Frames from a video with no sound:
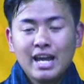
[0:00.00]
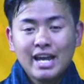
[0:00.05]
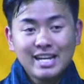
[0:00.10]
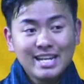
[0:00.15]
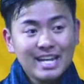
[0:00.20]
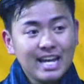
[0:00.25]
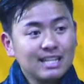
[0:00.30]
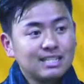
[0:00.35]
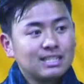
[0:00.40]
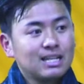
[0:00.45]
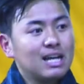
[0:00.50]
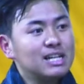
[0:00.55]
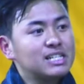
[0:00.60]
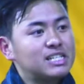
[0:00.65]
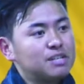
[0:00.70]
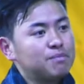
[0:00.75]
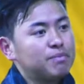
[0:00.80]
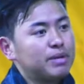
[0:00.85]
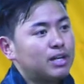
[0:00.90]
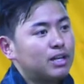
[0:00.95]
and yes,
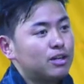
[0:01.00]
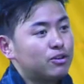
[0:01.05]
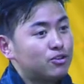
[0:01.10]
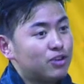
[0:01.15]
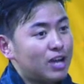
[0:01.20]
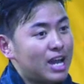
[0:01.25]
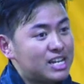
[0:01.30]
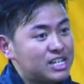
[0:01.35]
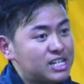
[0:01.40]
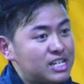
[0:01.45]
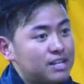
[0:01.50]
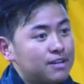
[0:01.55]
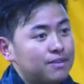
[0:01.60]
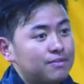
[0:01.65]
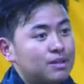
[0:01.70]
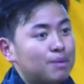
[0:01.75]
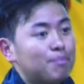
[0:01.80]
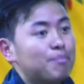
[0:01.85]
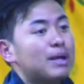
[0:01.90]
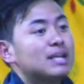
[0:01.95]
ultimately to
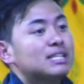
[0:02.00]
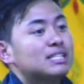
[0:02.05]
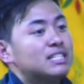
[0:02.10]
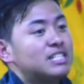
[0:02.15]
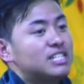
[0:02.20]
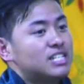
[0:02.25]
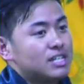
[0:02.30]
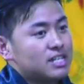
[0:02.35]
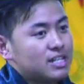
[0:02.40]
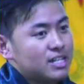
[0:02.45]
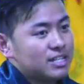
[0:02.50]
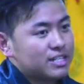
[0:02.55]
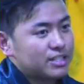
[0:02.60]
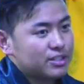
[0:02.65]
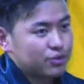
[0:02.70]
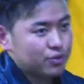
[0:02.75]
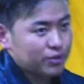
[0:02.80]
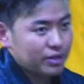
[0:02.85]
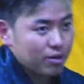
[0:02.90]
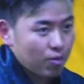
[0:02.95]
achieve the best GNH
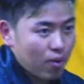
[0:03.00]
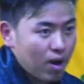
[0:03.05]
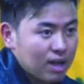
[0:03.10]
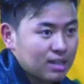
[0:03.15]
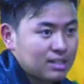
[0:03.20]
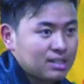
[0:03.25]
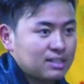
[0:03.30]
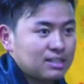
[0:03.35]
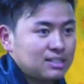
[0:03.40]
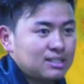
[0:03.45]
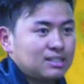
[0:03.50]
student award.